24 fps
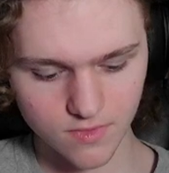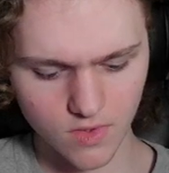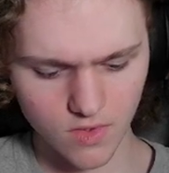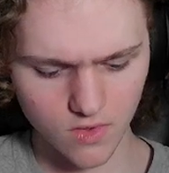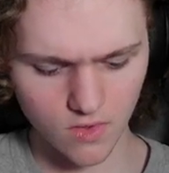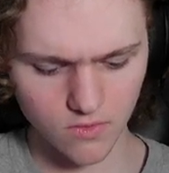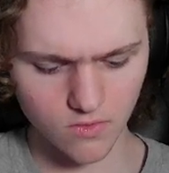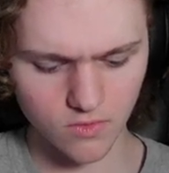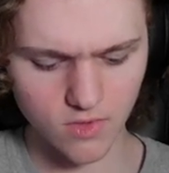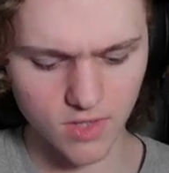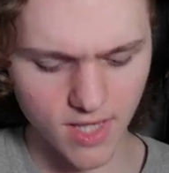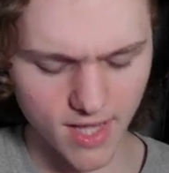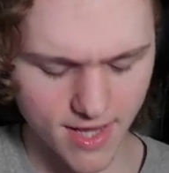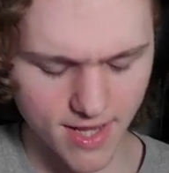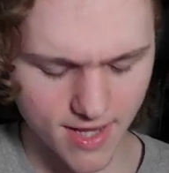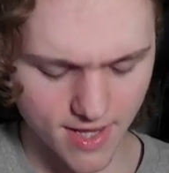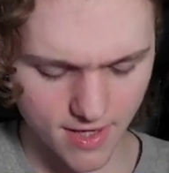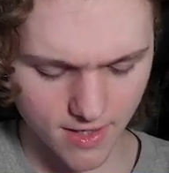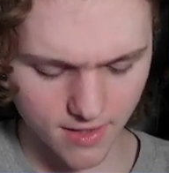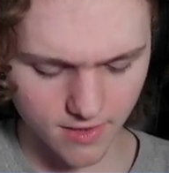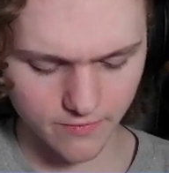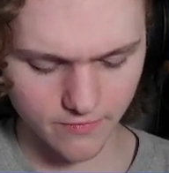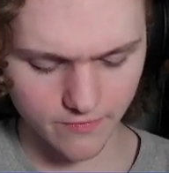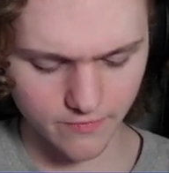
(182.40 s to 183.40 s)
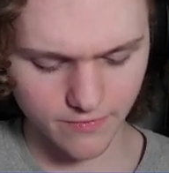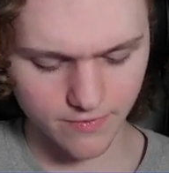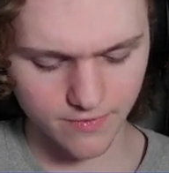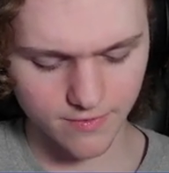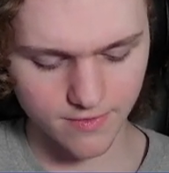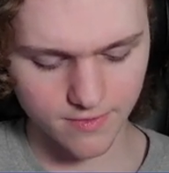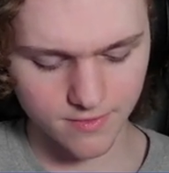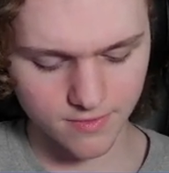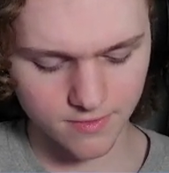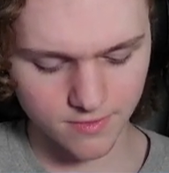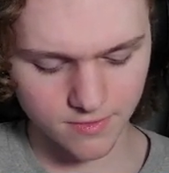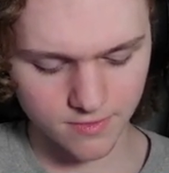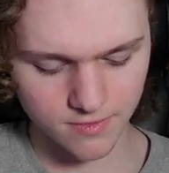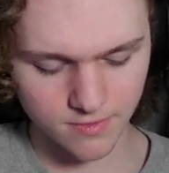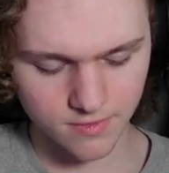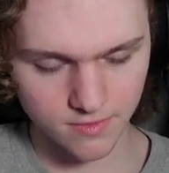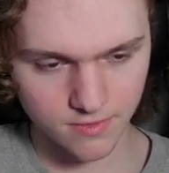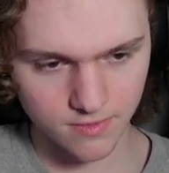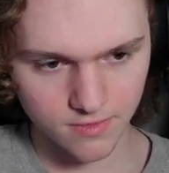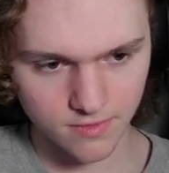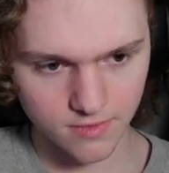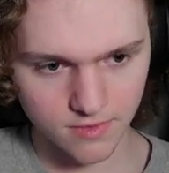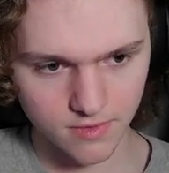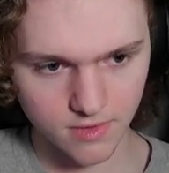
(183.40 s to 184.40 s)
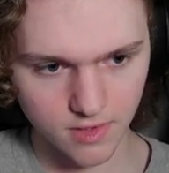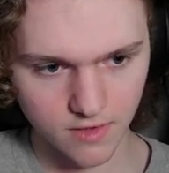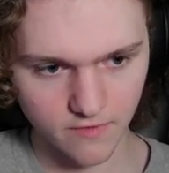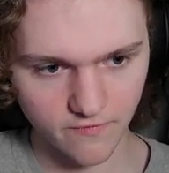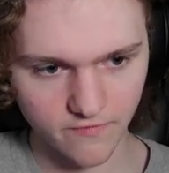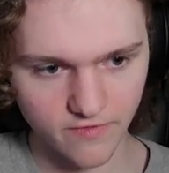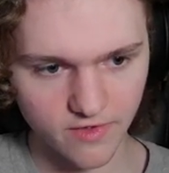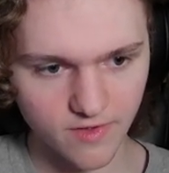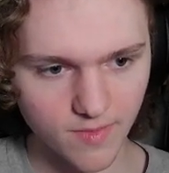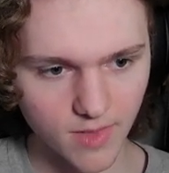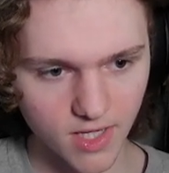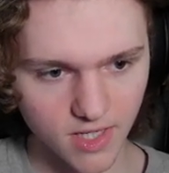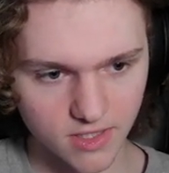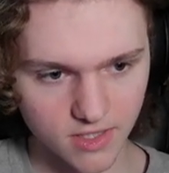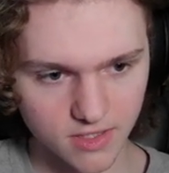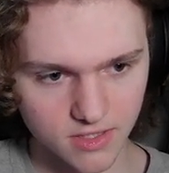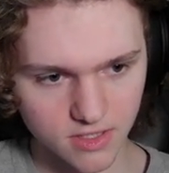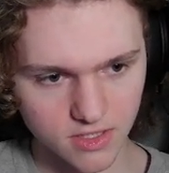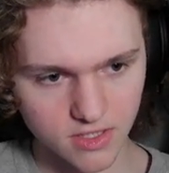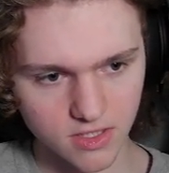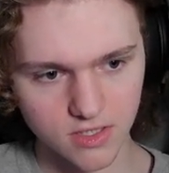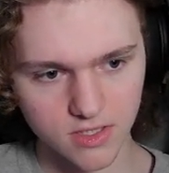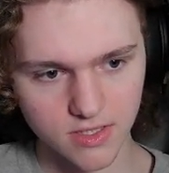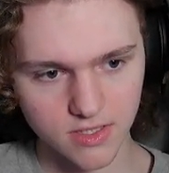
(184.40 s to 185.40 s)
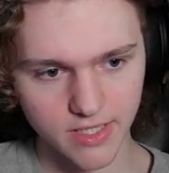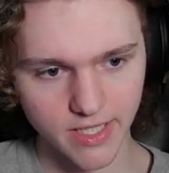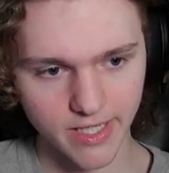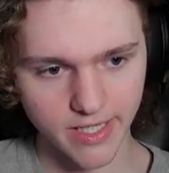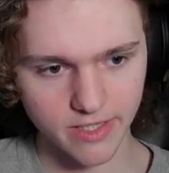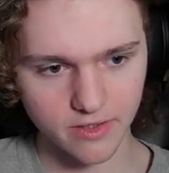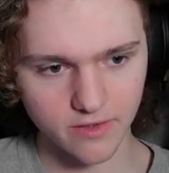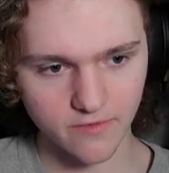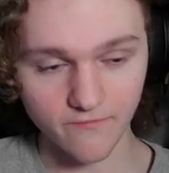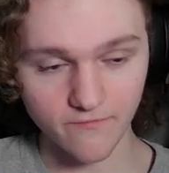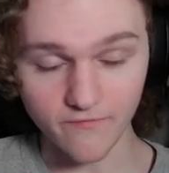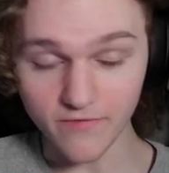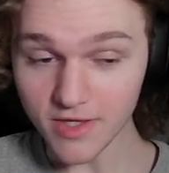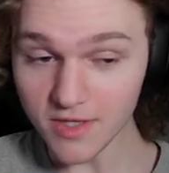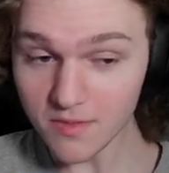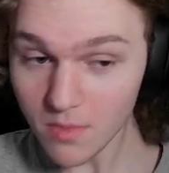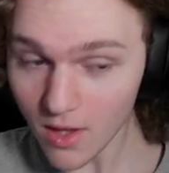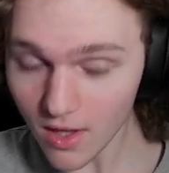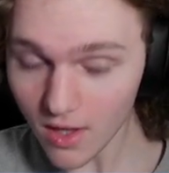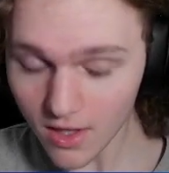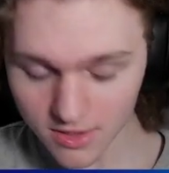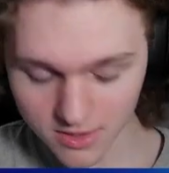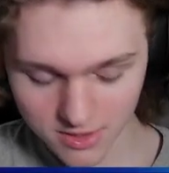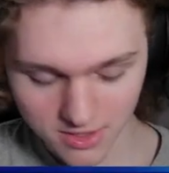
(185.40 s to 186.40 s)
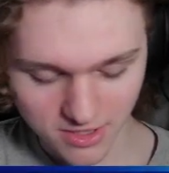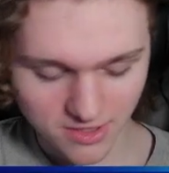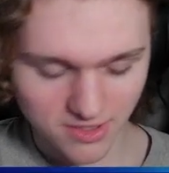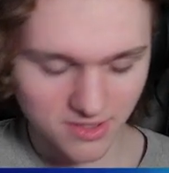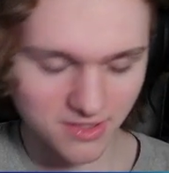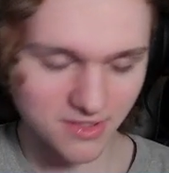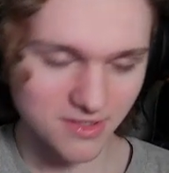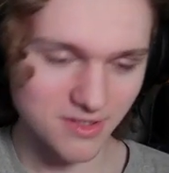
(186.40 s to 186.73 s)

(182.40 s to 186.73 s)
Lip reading: We'll have a VBox container. VBox!